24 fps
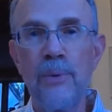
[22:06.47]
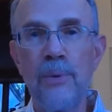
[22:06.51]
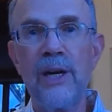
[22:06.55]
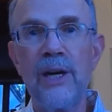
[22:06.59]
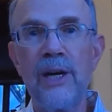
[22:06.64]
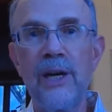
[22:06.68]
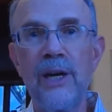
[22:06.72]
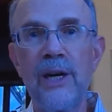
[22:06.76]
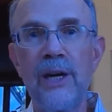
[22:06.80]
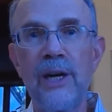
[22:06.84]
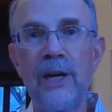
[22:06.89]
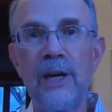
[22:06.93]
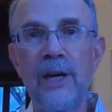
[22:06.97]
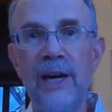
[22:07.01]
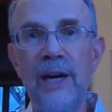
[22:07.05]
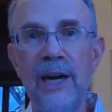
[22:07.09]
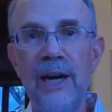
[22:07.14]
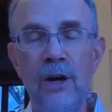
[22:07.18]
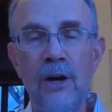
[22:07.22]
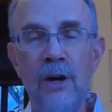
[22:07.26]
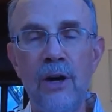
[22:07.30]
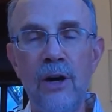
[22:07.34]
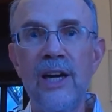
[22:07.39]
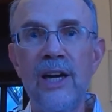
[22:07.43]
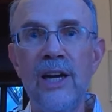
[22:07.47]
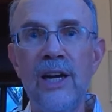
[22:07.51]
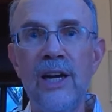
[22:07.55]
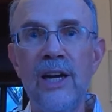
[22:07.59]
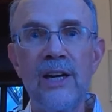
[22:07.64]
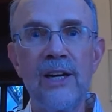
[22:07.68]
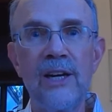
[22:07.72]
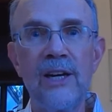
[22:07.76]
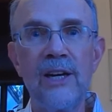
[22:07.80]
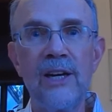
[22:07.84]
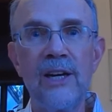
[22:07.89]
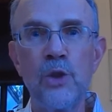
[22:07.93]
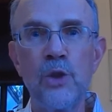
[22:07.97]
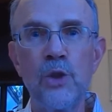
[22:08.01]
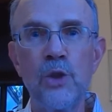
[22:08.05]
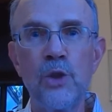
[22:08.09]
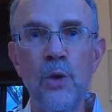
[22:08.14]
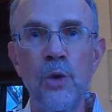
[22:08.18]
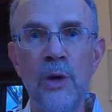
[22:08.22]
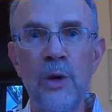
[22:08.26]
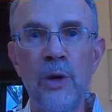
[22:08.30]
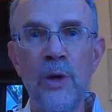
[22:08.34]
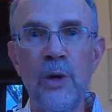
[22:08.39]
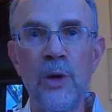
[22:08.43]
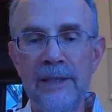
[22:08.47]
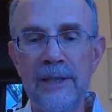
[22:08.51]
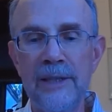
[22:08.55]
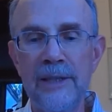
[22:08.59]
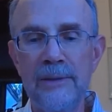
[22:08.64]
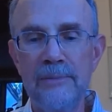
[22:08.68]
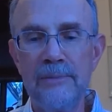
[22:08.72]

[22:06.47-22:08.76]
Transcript: I have a whole lot less joint pain.